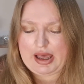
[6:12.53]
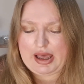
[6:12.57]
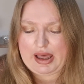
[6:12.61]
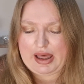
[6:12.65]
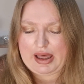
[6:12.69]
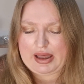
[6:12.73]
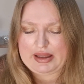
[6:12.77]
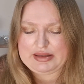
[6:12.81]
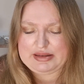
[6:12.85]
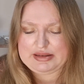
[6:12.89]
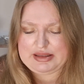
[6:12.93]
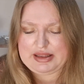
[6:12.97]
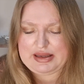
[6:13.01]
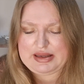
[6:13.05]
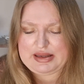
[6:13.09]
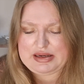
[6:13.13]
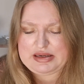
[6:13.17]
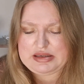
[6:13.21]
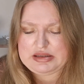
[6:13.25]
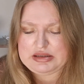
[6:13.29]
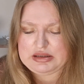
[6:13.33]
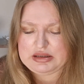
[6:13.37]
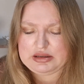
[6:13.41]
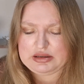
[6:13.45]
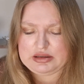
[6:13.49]
And
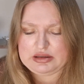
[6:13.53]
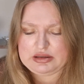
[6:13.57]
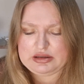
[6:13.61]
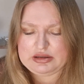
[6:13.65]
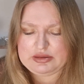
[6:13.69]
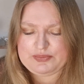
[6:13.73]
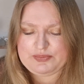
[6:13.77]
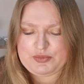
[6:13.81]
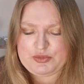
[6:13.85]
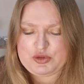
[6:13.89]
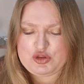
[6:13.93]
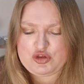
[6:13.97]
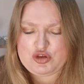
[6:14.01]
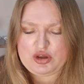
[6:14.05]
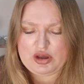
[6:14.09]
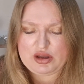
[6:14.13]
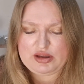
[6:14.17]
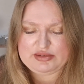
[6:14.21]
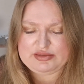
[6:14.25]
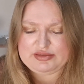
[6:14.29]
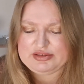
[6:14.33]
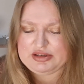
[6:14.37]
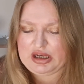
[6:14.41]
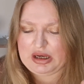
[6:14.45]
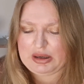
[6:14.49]
then
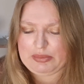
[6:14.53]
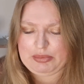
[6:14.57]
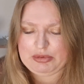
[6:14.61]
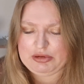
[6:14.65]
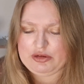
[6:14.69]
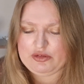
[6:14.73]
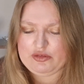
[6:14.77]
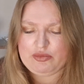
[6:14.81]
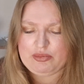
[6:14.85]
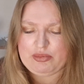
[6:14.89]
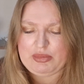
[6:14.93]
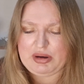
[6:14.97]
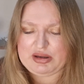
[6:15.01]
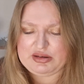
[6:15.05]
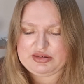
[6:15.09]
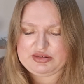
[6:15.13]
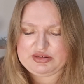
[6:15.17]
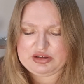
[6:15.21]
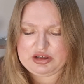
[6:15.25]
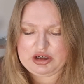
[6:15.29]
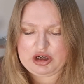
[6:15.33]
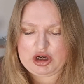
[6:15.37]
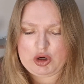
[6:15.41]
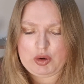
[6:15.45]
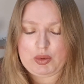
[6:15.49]
just a couple of months
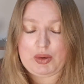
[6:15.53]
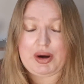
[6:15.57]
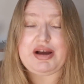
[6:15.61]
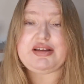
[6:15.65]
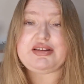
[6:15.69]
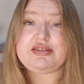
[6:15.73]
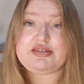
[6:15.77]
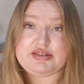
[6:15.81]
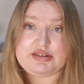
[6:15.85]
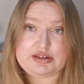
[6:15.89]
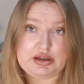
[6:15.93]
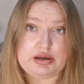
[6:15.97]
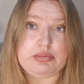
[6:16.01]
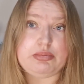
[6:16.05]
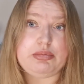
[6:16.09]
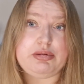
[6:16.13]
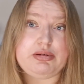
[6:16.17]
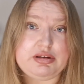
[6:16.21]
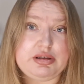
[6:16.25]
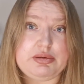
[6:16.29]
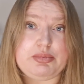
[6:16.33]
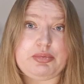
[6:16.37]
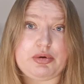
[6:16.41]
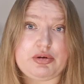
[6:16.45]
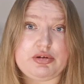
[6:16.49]
ago, I
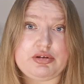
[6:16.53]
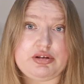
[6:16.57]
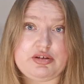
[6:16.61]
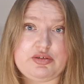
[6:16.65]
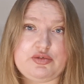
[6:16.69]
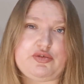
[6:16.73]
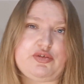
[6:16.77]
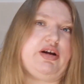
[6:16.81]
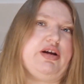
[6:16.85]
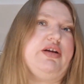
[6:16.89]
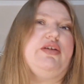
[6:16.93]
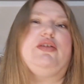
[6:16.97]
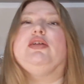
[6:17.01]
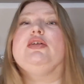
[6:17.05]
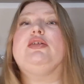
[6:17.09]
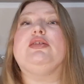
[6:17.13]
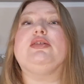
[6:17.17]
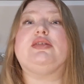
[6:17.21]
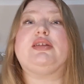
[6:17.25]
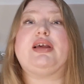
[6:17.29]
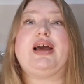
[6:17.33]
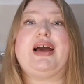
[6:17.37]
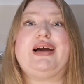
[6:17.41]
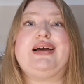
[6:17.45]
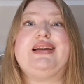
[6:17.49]
stumbled upon this
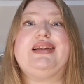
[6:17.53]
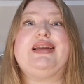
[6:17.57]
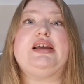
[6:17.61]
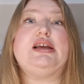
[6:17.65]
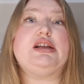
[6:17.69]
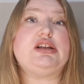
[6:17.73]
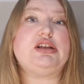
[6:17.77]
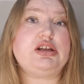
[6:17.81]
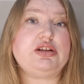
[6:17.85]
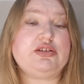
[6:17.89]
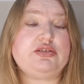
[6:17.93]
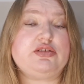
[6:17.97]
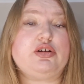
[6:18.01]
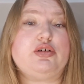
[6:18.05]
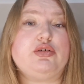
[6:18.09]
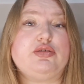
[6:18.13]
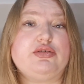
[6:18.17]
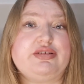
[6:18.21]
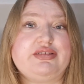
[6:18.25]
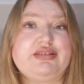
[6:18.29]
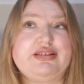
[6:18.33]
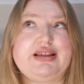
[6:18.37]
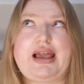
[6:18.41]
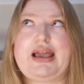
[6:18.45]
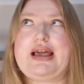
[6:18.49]
fragrance and it is on
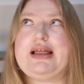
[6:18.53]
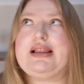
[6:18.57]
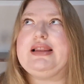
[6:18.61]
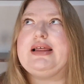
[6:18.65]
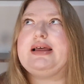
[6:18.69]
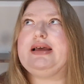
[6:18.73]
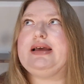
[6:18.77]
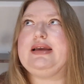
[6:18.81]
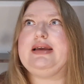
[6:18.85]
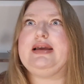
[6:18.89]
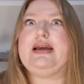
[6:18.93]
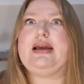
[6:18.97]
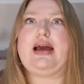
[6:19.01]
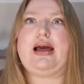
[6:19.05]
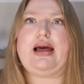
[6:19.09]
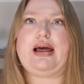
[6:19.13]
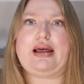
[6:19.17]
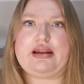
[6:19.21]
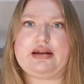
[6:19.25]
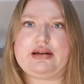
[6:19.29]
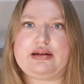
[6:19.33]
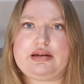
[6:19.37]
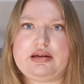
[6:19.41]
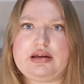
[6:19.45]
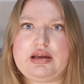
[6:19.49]
sale
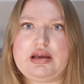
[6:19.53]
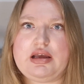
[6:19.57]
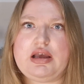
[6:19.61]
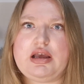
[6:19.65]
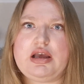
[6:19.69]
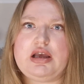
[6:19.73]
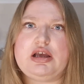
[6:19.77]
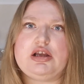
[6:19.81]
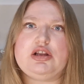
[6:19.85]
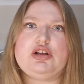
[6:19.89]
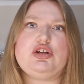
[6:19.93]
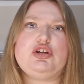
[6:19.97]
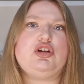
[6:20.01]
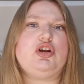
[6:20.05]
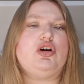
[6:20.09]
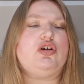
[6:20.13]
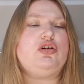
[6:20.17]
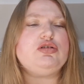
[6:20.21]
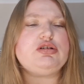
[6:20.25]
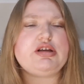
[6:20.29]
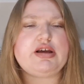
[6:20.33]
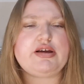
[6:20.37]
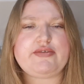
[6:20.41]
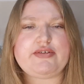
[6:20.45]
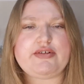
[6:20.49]
again.
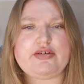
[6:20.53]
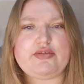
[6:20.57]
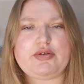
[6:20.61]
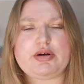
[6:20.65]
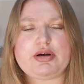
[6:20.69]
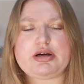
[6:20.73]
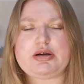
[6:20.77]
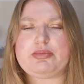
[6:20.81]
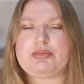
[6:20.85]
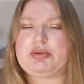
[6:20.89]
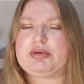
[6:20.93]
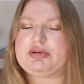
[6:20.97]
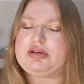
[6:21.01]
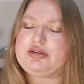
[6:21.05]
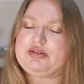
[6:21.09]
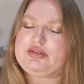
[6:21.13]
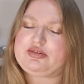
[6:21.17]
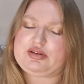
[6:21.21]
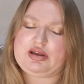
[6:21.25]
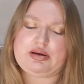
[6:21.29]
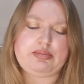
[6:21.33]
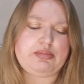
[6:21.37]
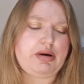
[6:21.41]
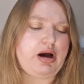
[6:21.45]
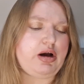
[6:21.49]
Not everywhere, but in
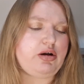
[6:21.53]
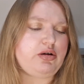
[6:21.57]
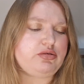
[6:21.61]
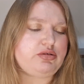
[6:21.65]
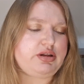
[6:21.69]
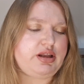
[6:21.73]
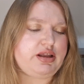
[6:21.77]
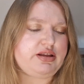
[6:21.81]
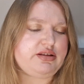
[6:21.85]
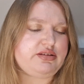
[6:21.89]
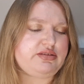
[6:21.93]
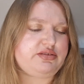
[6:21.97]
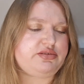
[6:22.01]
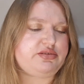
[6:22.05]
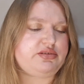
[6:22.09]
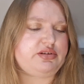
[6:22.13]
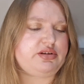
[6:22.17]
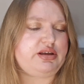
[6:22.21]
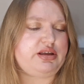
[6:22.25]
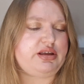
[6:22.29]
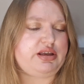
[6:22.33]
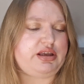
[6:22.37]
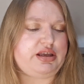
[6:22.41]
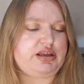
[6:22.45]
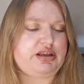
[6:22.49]
some outlets
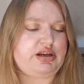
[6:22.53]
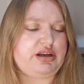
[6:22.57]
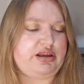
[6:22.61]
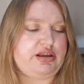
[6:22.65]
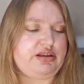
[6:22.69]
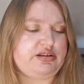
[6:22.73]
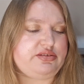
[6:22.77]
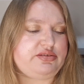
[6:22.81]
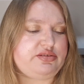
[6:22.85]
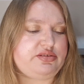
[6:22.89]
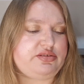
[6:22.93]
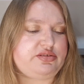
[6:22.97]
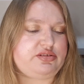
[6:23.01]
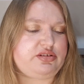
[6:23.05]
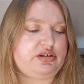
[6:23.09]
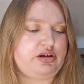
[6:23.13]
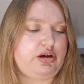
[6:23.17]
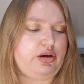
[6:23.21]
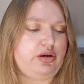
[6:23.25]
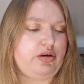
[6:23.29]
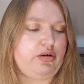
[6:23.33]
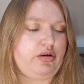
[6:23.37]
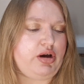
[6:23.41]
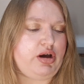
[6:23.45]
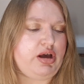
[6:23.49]
it is.
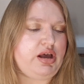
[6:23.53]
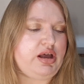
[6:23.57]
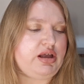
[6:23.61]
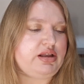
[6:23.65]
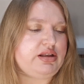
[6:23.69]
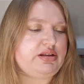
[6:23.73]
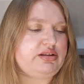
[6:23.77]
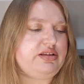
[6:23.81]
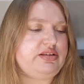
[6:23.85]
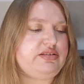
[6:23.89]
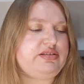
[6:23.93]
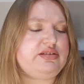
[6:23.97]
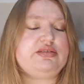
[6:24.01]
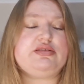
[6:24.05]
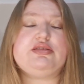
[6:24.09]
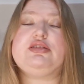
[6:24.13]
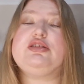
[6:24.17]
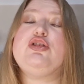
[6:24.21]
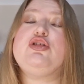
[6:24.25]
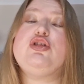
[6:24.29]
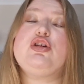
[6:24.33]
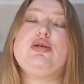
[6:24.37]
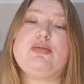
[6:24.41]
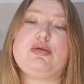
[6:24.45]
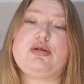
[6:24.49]
So this is
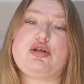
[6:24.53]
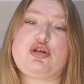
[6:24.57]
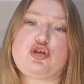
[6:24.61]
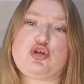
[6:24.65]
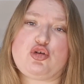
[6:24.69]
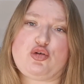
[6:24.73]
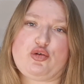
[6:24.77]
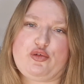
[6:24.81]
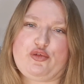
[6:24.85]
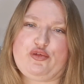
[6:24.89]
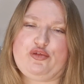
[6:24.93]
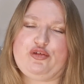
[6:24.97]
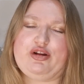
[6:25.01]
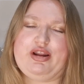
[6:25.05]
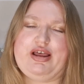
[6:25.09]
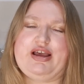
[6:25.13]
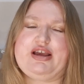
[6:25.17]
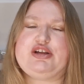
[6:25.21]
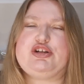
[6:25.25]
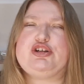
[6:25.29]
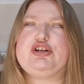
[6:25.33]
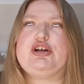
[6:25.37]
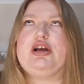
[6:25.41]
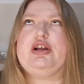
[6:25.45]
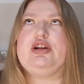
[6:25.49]
Jimmy Choo
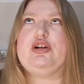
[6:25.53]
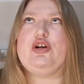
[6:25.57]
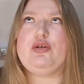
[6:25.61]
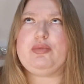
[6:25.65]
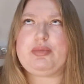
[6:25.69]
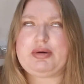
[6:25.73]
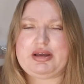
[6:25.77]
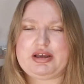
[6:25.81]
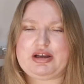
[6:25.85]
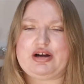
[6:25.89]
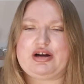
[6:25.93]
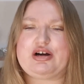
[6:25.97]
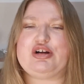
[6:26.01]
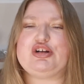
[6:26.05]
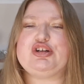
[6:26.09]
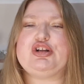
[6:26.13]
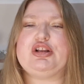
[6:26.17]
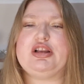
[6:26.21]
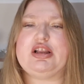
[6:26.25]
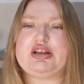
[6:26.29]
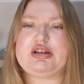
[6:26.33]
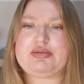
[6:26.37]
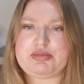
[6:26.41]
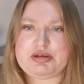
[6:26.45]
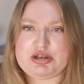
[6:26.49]
Flesh. And oh my gosh,
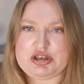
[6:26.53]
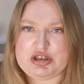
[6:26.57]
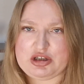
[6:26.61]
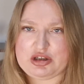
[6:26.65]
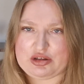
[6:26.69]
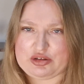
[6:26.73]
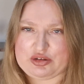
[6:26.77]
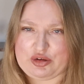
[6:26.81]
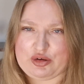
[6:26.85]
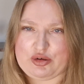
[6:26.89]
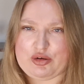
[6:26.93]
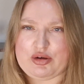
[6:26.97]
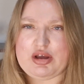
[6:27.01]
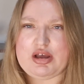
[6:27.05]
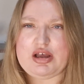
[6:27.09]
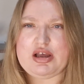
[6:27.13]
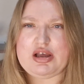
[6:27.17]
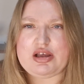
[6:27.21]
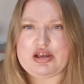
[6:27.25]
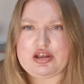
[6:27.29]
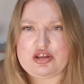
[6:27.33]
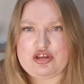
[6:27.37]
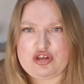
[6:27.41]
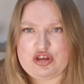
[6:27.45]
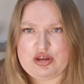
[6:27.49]
let me tell you,
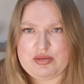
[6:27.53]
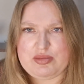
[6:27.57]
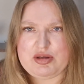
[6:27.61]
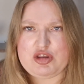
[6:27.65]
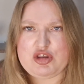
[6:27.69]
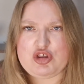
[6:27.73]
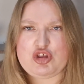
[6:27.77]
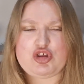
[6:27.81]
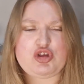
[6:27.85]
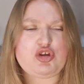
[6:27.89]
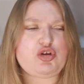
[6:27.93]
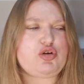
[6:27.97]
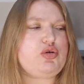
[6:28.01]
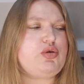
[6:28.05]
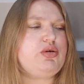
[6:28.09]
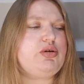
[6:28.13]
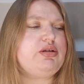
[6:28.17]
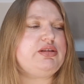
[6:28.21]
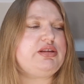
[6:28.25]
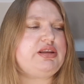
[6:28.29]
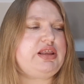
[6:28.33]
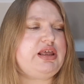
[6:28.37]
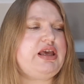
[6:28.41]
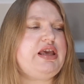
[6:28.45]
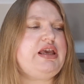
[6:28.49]
Jimmy Choo,
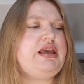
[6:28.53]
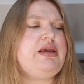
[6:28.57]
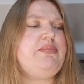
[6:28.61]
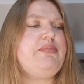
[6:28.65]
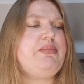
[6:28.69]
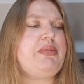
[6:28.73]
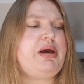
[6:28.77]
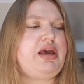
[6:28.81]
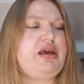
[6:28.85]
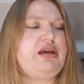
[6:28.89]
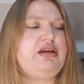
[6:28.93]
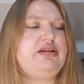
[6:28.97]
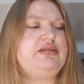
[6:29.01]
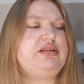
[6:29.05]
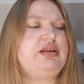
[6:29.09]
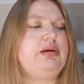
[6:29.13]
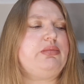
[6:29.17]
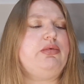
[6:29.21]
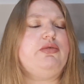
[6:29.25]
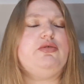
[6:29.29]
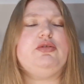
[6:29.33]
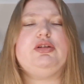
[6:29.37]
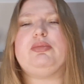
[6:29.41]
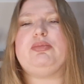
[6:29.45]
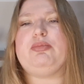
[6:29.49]
they make some
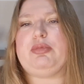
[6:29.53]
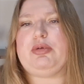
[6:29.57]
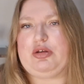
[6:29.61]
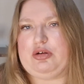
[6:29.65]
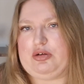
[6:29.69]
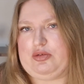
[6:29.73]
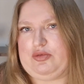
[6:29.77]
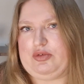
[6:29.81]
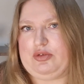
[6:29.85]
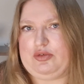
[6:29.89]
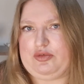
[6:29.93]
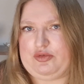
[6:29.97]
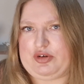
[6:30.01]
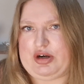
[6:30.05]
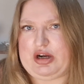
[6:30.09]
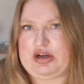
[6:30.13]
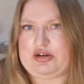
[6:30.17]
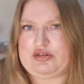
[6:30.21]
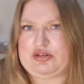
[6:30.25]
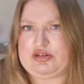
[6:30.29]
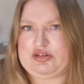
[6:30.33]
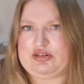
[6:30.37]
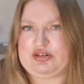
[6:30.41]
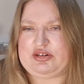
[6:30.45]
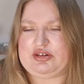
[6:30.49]
of the beautiful
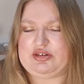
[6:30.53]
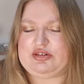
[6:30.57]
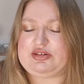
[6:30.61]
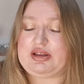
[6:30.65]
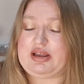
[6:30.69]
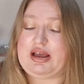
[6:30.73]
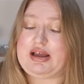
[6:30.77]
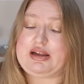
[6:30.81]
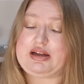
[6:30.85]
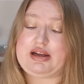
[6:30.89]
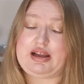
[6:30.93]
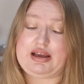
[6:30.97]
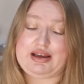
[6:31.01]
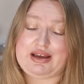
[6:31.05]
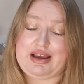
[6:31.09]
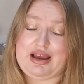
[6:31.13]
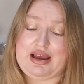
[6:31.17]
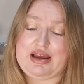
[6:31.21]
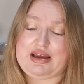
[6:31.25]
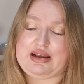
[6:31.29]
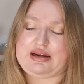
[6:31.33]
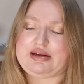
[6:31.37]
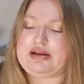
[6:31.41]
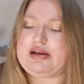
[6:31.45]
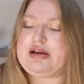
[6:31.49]
fragrances. And
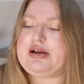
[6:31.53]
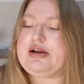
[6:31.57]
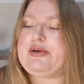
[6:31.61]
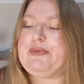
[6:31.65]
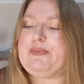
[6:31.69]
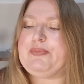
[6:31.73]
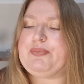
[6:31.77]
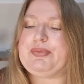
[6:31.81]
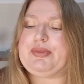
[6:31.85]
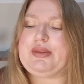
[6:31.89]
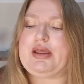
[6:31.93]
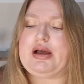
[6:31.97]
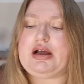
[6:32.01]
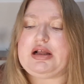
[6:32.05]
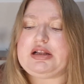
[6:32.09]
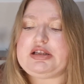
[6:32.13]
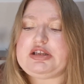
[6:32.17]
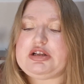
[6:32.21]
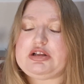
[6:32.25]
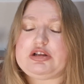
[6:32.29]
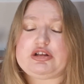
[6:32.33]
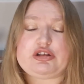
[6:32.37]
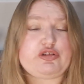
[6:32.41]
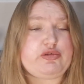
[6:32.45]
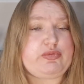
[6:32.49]
again, not a
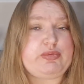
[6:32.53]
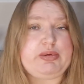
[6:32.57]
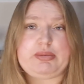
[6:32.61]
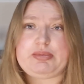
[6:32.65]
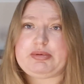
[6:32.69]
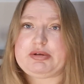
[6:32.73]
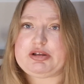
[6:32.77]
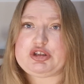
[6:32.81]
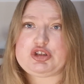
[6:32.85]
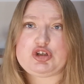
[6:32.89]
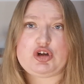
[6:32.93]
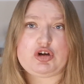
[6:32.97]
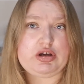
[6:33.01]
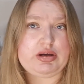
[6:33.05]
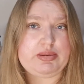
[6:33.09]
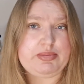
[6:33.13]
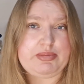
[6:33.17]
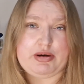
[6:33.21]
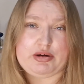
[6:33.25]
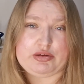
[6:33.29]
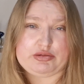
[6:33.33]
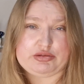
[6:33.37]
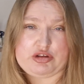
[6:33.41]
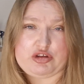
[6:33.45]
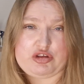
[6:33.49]
lot of people talk
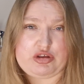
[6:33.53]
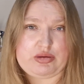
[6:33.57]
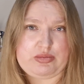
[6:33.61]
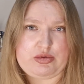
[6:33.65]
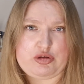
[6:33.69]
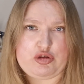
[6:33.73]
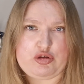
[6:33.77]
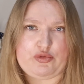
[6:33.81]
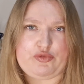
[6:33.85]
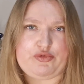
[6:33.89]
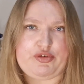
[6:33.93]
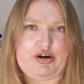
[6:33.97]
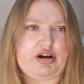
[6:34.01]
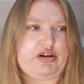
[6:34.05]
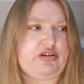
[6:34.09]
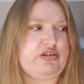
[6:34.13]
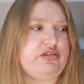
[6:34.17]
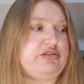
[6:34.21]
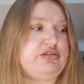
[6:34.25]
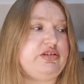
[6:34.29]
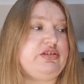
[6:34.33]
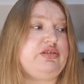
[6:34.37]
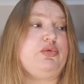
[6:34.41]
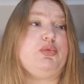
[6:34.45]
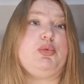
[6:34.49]
about the Jimmy Choo
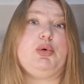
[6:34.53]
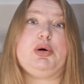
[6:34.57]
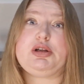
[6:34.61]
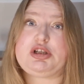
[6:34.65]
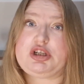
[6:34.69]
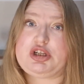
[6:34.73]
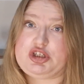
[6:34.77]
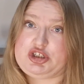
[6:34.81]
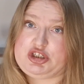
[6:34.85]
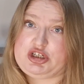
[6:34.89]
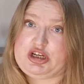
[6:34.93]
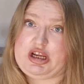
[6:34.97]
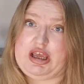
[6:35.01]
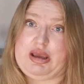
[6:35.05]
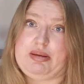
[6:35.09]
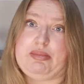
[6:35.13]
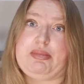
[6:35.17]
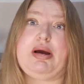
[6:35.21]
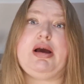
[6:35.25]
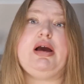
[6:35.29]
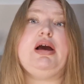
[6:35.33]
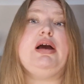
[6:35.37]
fragrances. What a shame.